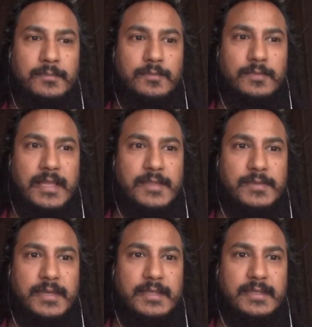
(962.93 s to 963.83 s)
That's
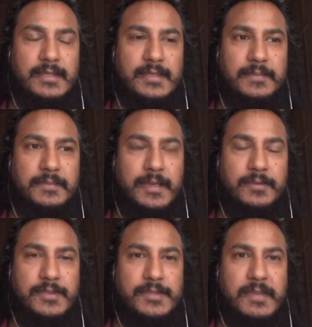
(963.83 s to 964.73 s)
why I
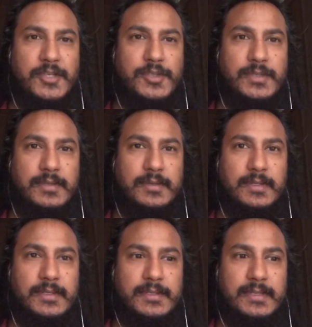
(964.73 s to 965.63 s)
was mentioning
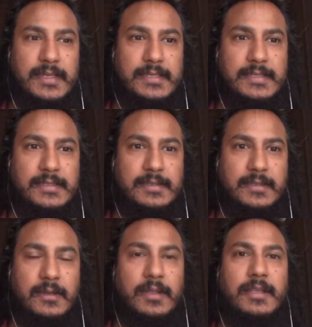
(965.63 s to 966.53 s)
earlier that the
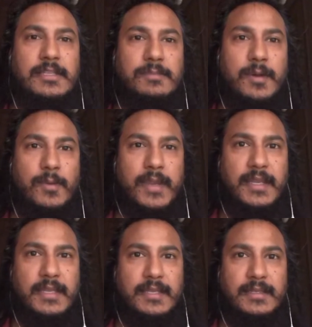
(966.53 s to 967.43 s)
collective
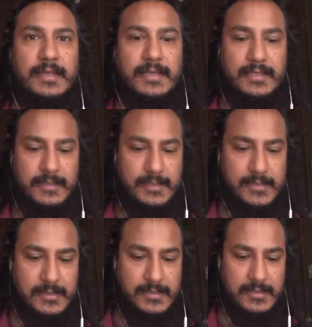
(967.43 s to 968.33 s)
awakening, and this
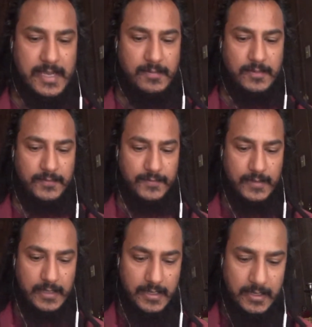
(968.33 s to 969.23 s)
is the time of
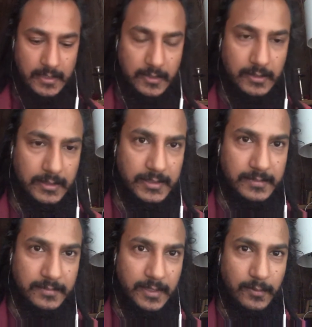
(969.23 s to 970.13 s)
collective
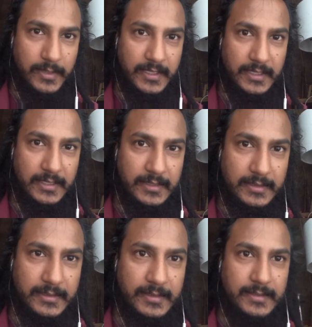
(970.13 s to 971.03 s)
awakening,
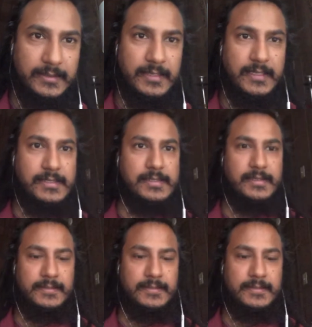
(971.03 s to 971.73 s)
that's